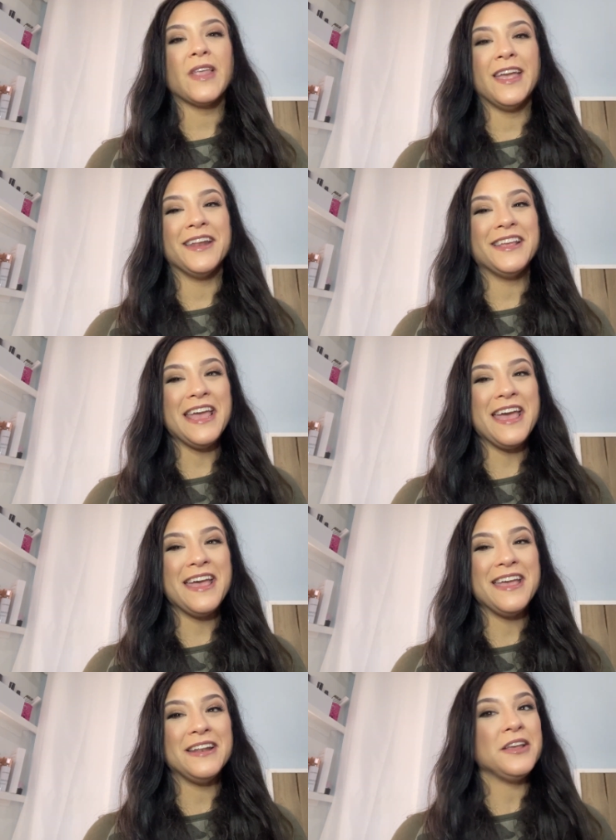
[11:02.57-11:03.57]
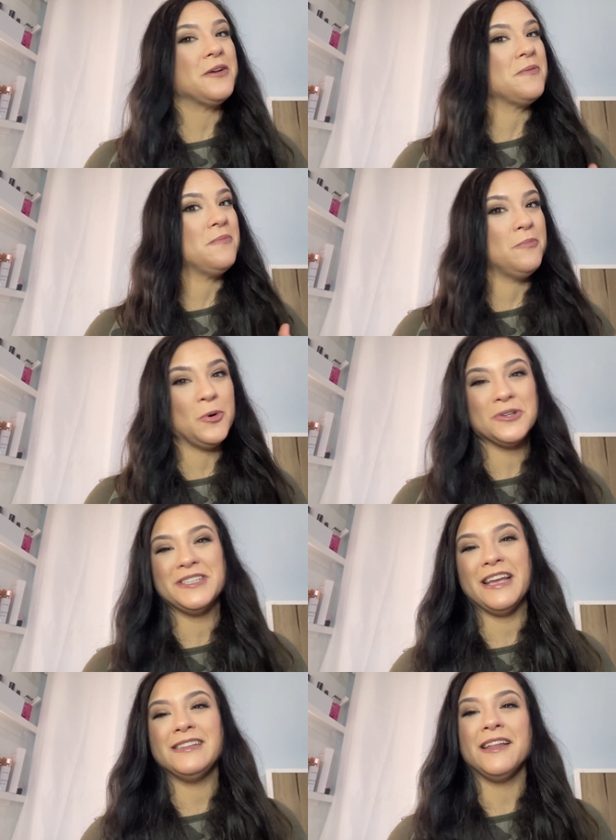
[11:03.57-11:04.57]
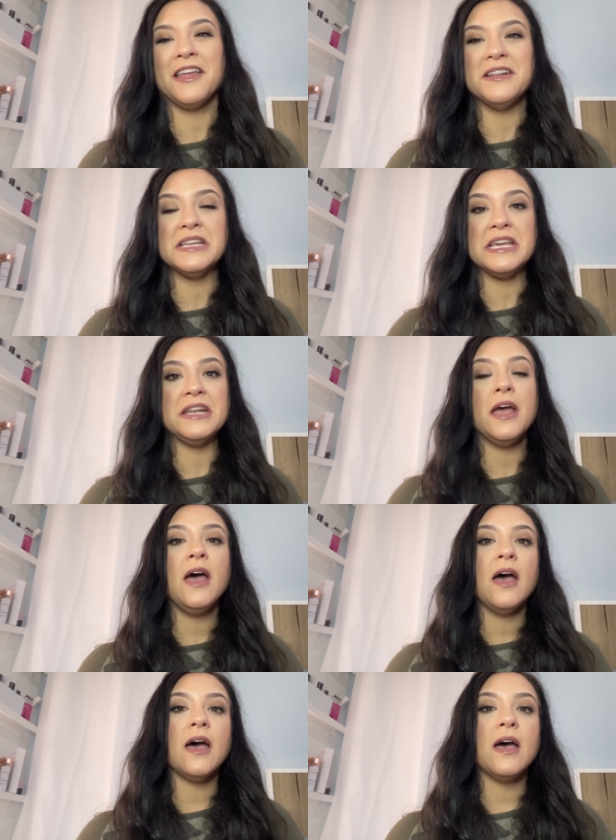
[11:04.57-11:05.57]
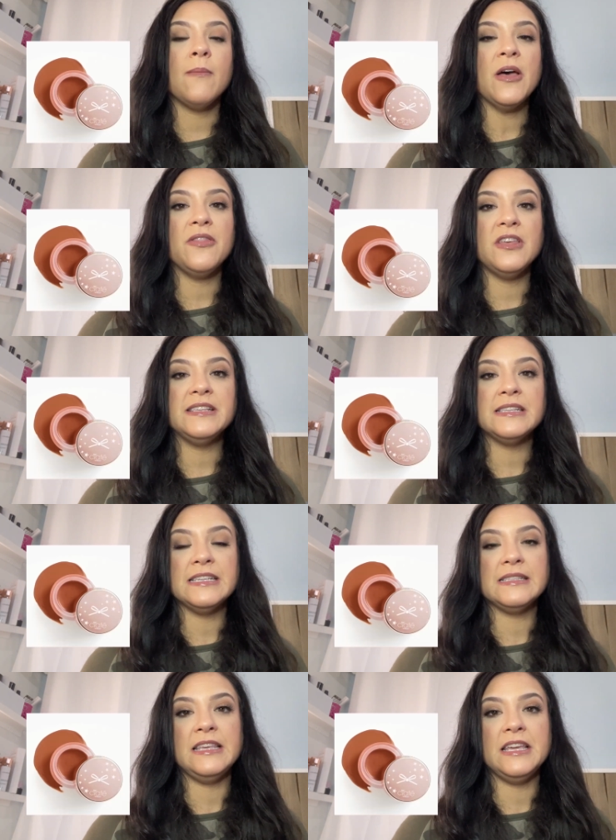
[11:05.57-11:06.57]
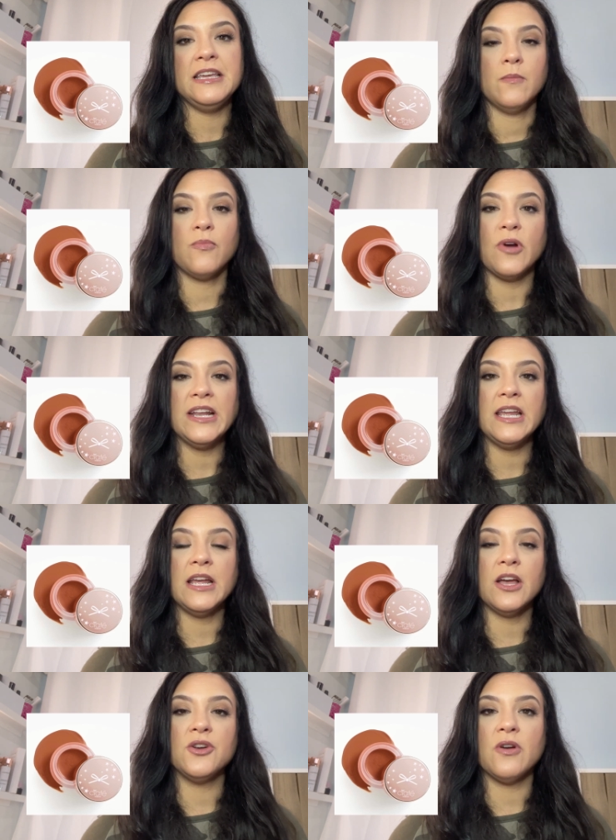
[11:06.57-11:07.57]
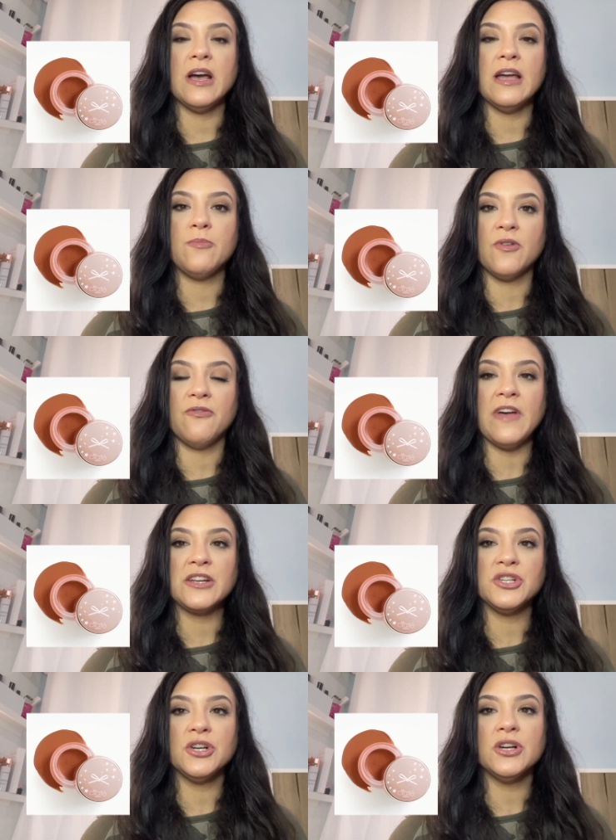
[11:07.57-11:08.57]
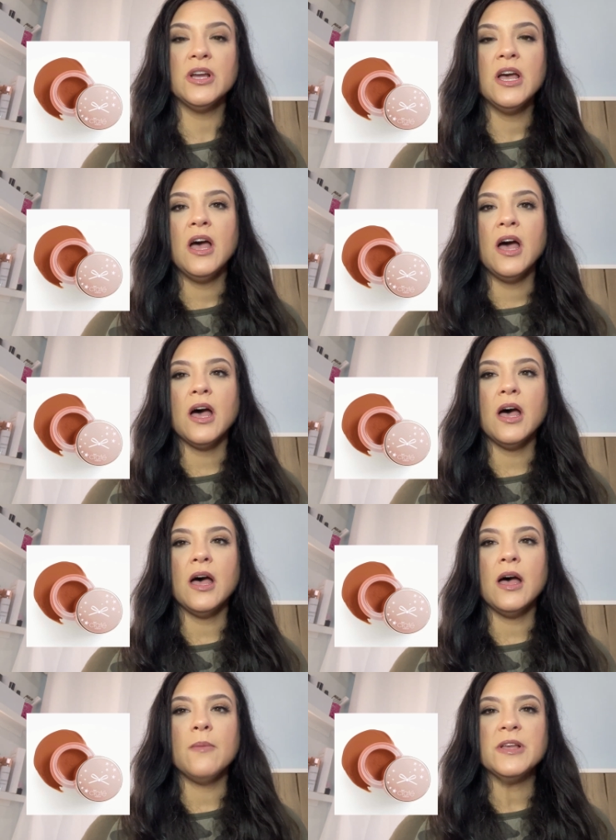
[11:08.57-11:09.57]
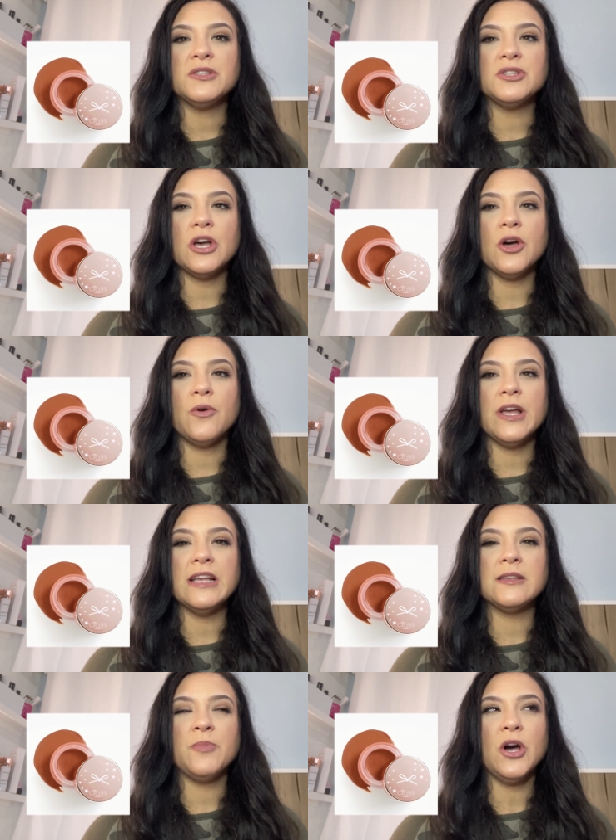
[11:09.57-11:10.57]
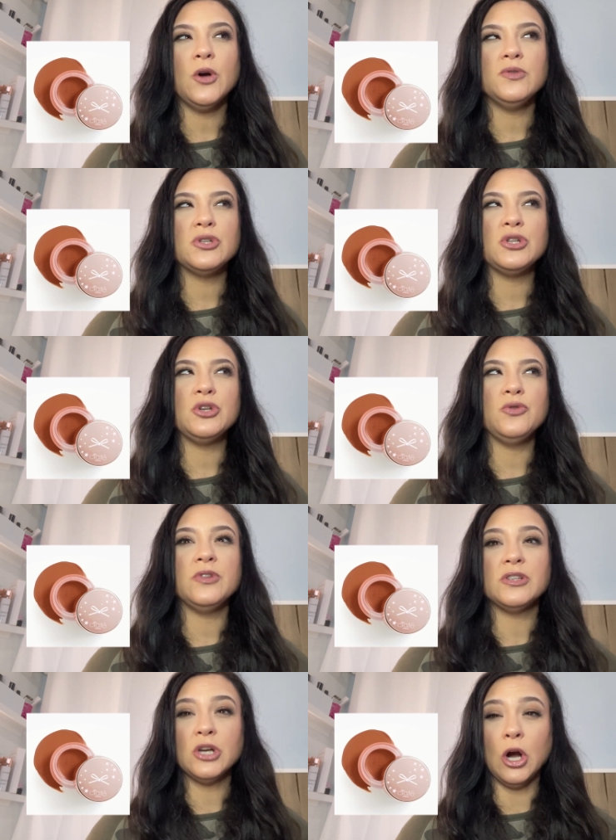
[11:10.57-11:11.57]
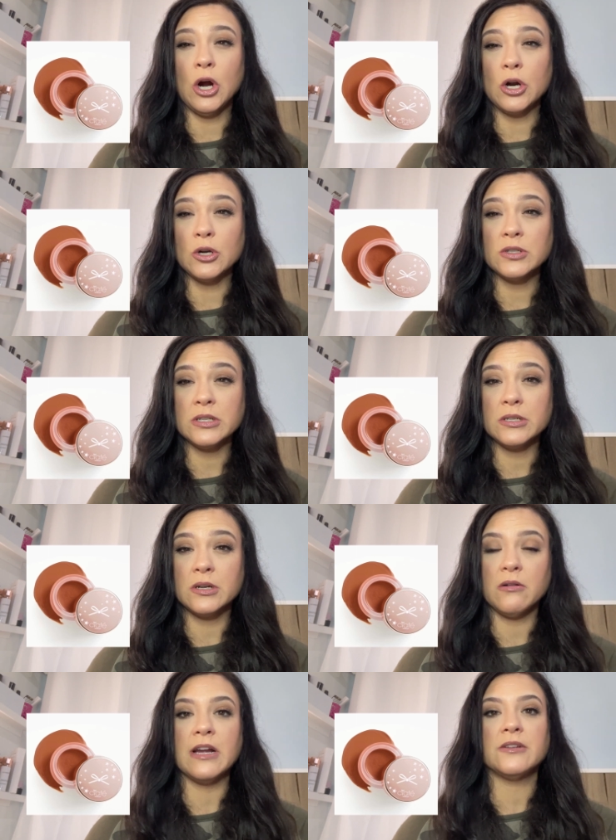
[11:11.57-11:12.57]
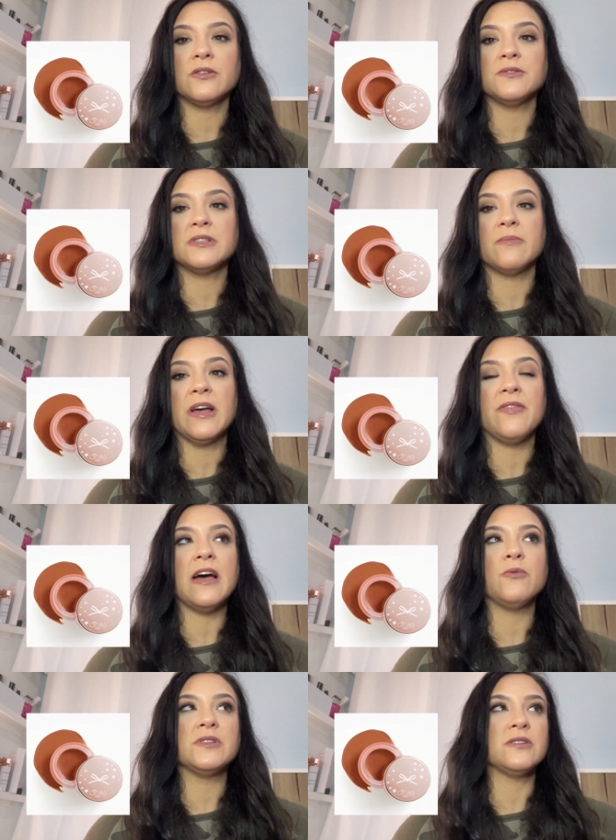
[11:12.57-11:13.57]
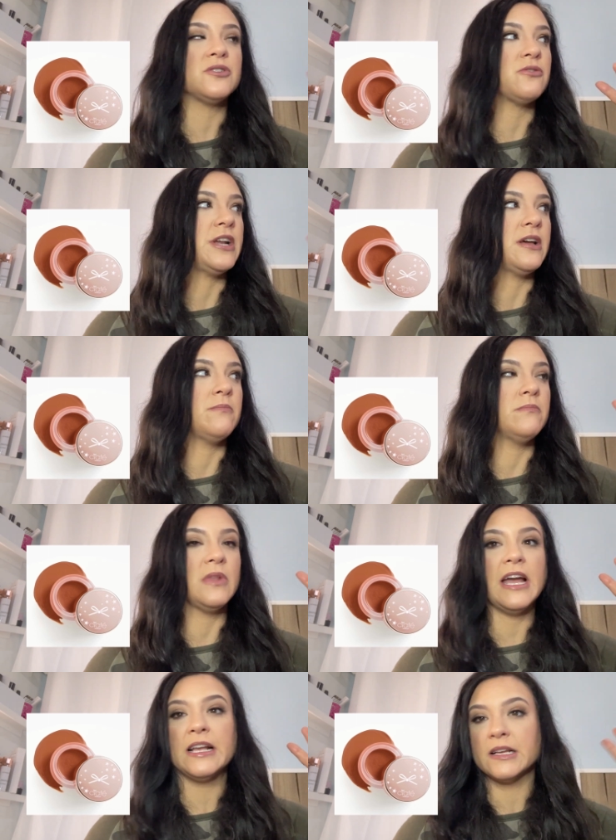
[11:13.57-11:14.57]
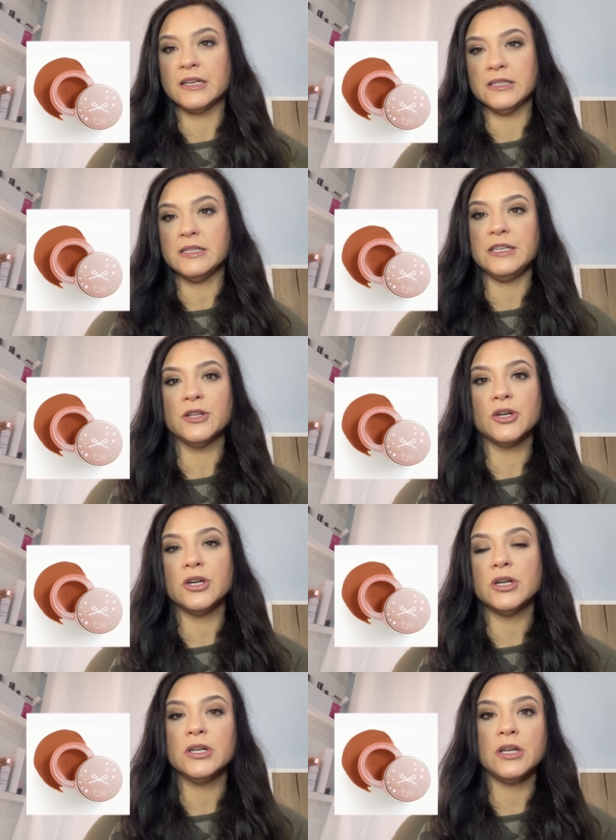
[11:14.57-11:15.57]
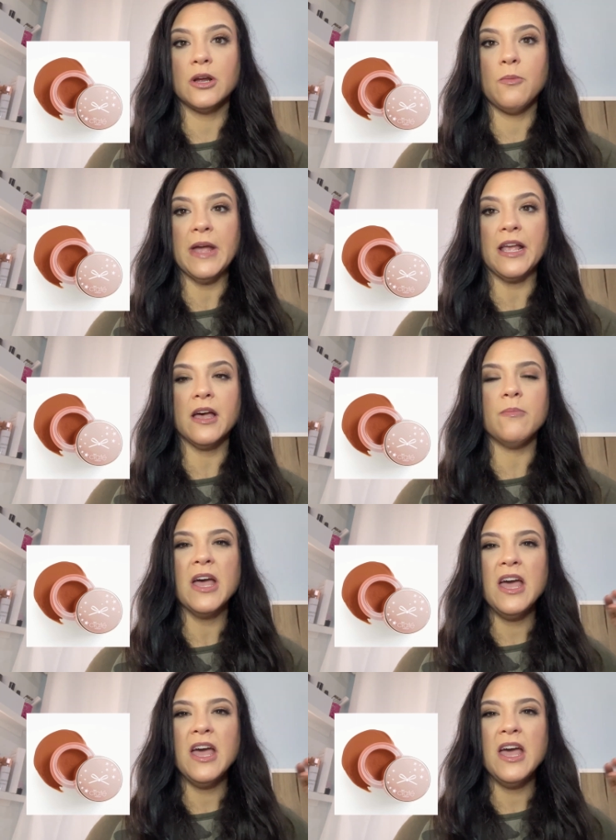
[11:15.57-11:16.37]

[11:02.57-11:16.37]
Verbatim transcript: And again, more Ciete London. Um, this is the Brightening Under Eye Perfector. Um, so as opposed to the Tarte corrector I was talking about, that was a straight up like concealer, you know, makeup.